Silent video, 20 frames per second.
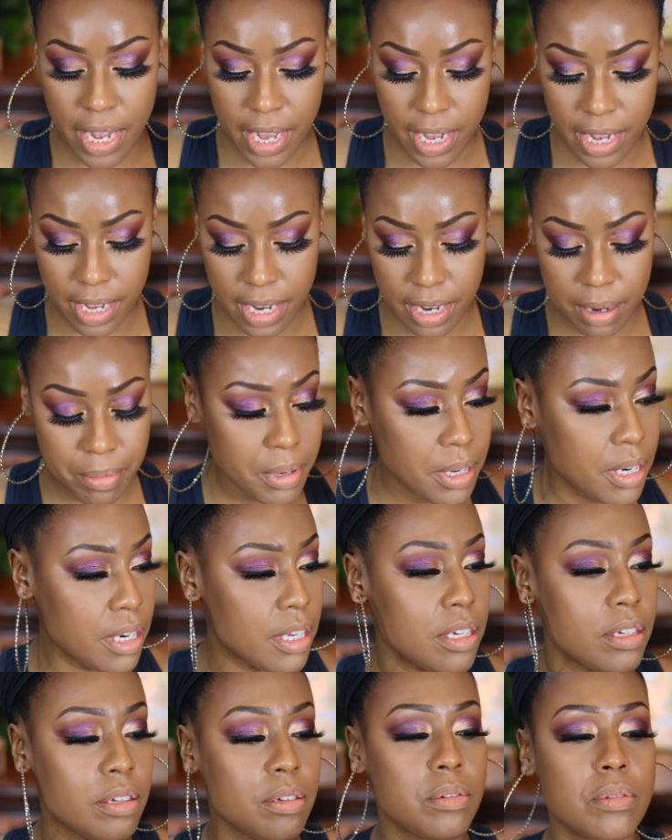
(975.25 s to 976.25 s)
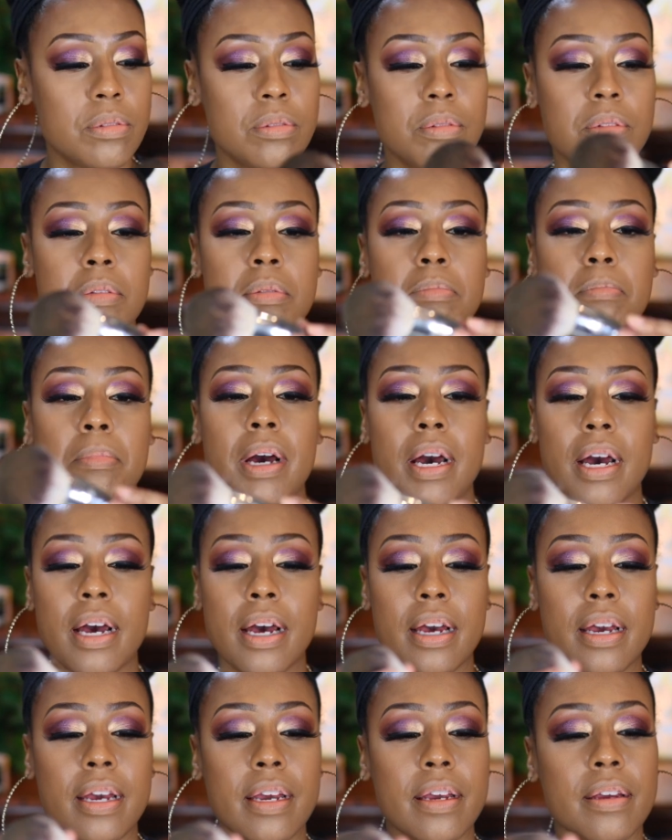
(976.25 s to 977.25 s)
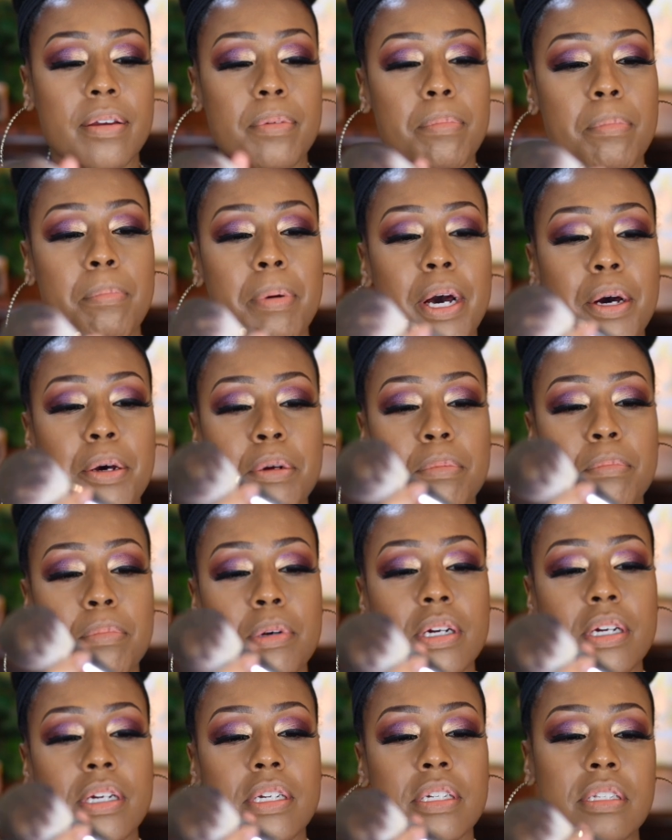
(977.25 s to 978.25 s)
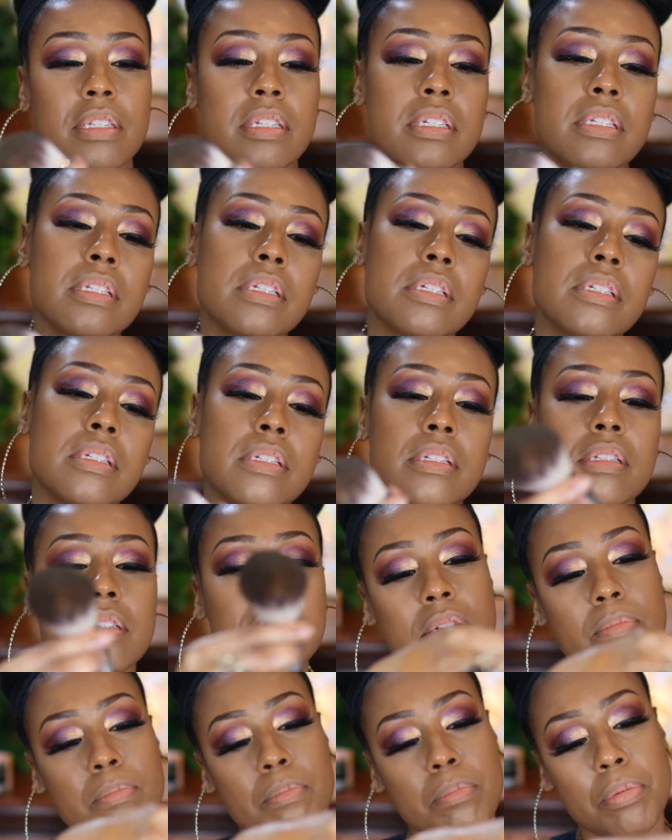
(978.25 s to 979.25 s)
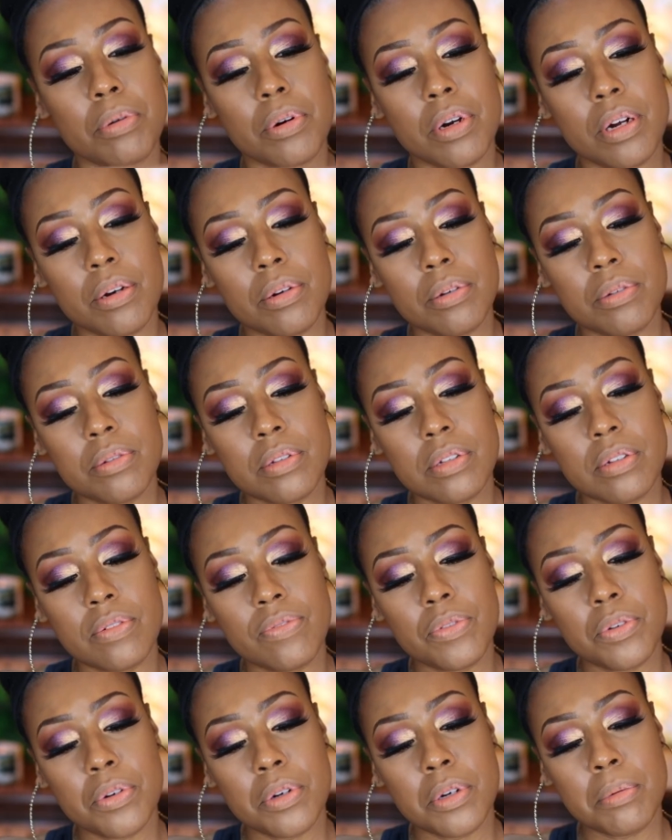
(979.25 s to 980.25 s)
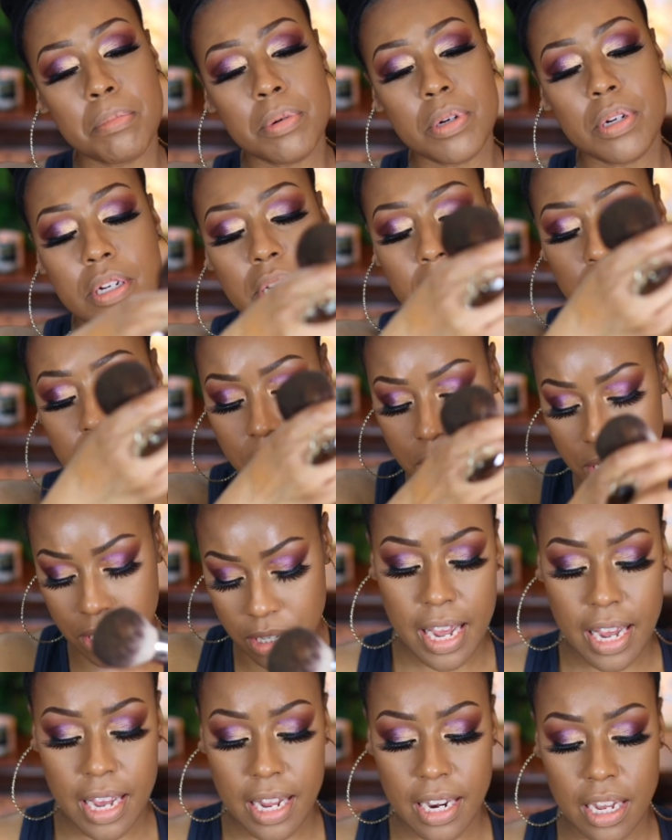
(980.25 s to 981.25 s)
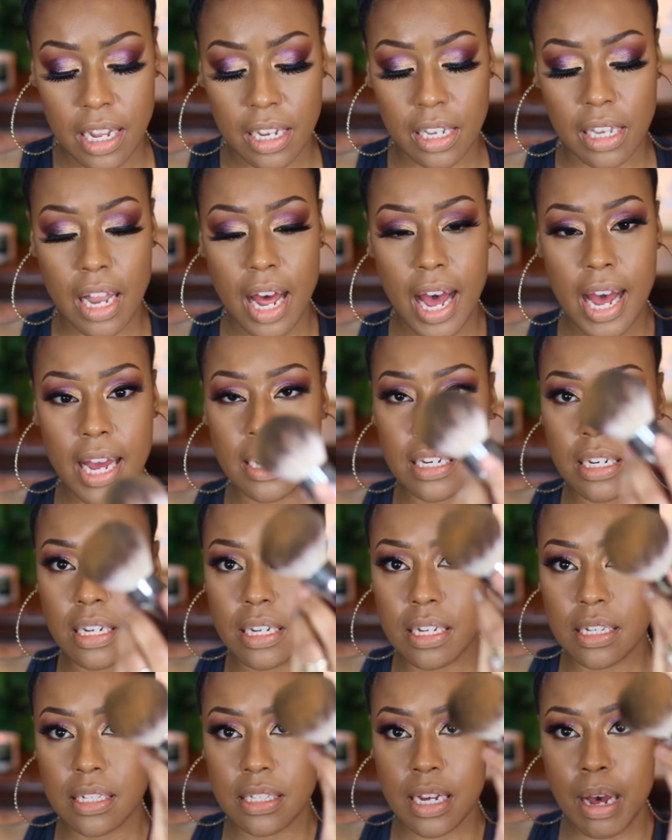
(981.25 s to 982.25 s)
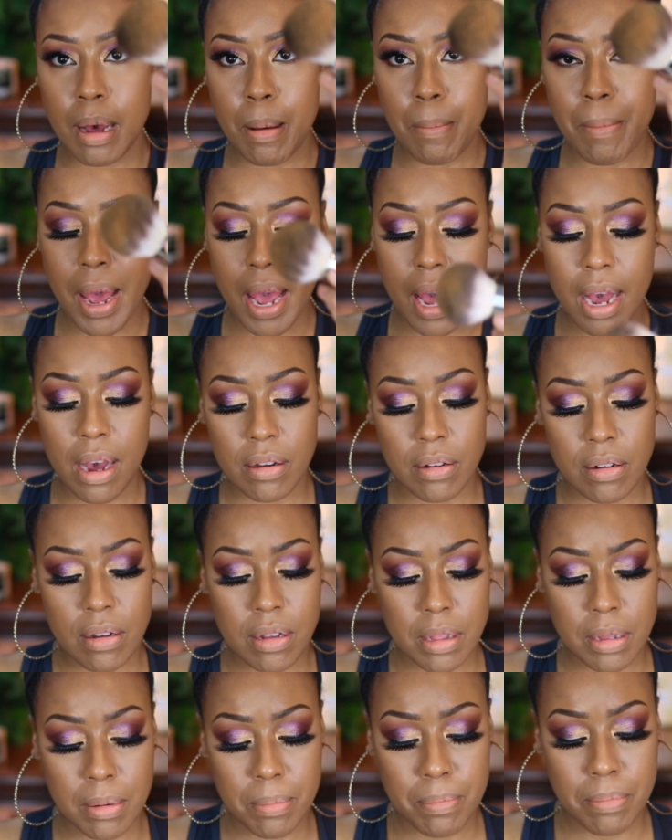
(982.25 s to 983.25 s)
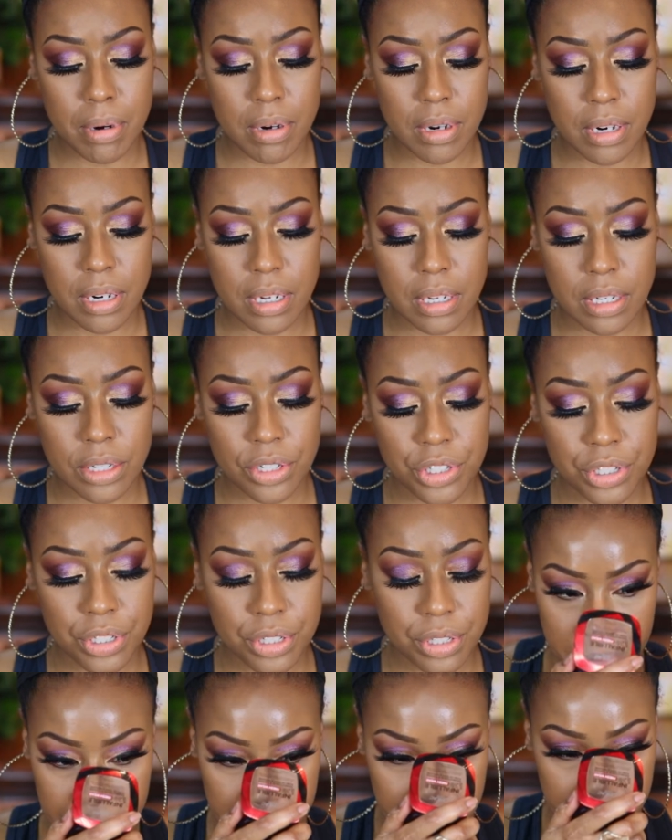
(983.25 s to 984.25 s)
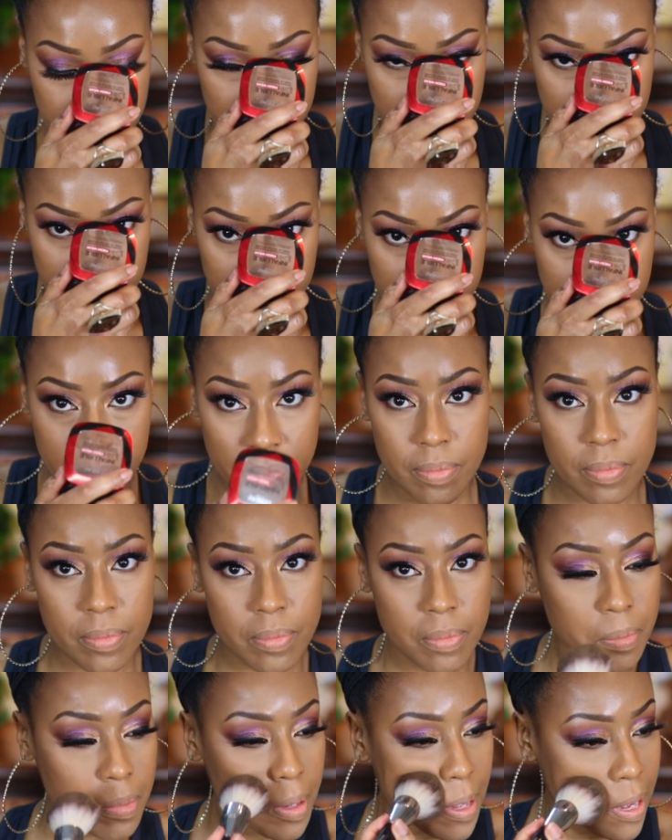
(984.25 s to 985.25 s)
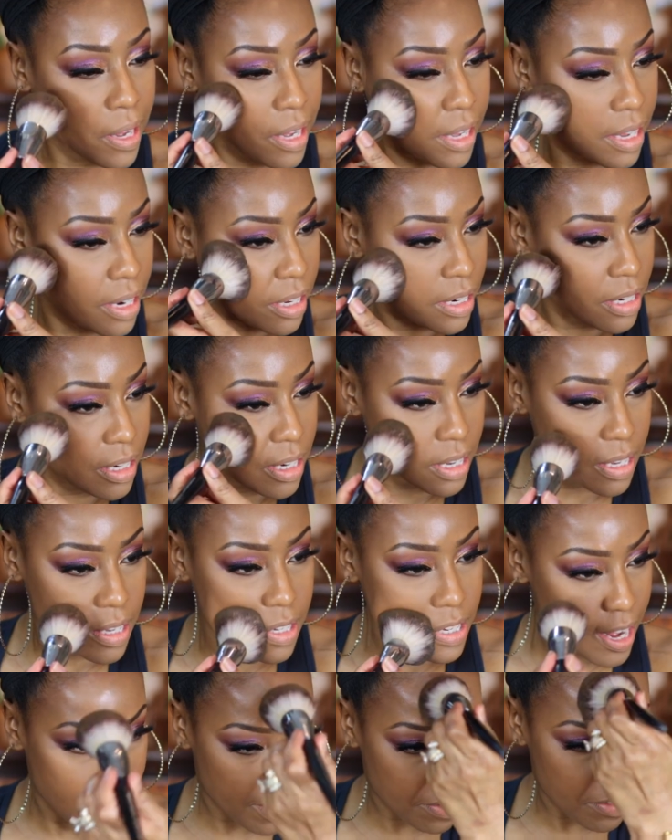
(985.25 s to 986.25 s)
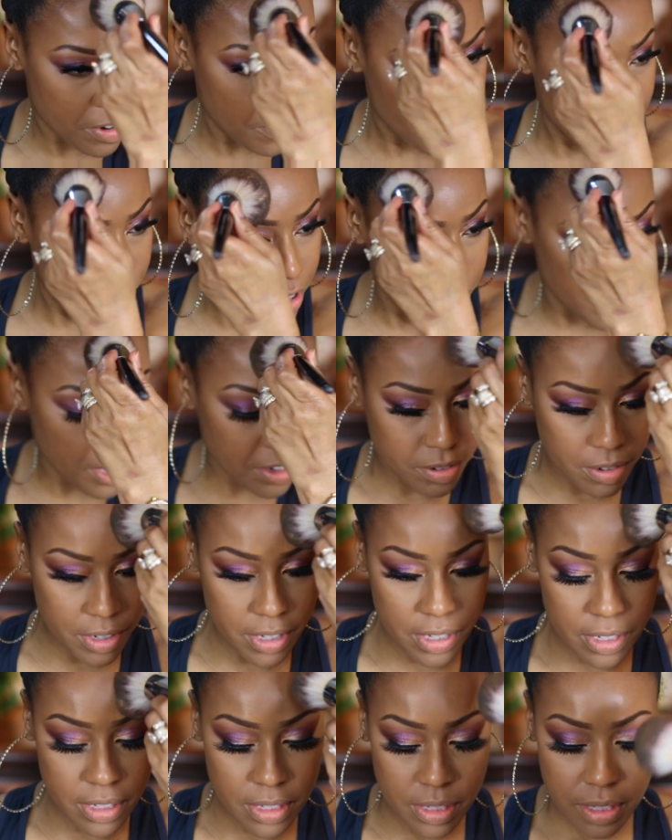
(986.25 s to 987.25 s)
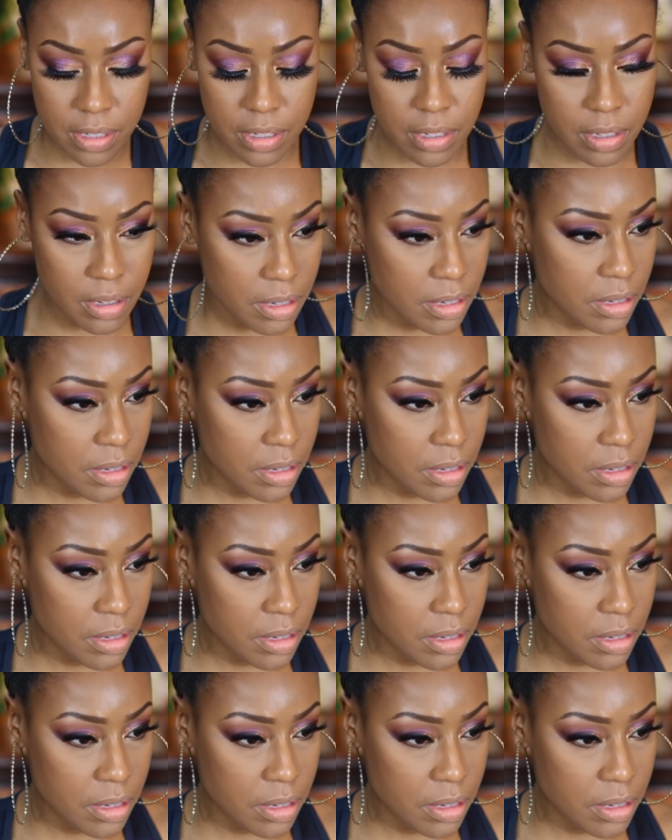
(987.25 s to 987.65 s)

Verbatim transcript: And I'm going to use my powder brush. This is the Pro Sephora brush and a lot does come out on the brush and it does have a fragrance.